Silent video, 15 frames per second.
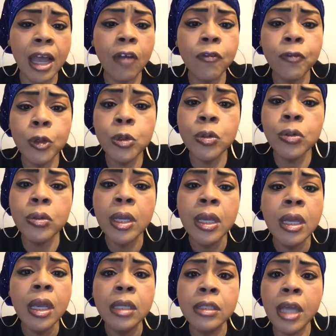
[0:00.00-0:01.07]
out food
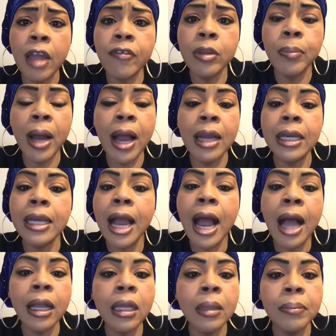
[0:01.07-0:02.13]
to everybody,
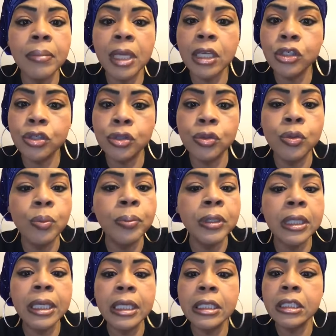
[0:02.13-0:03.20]
I commend you.
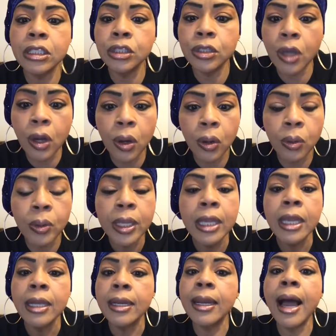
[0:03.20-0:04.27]
Please know
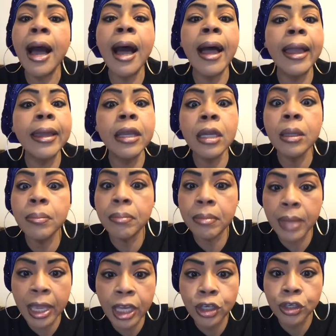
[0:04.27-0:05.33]
that I
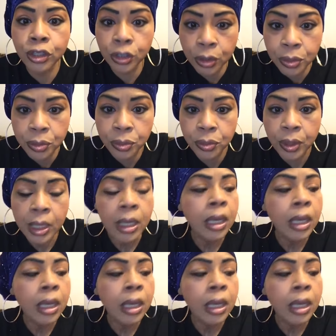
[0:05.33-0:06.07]
commend you.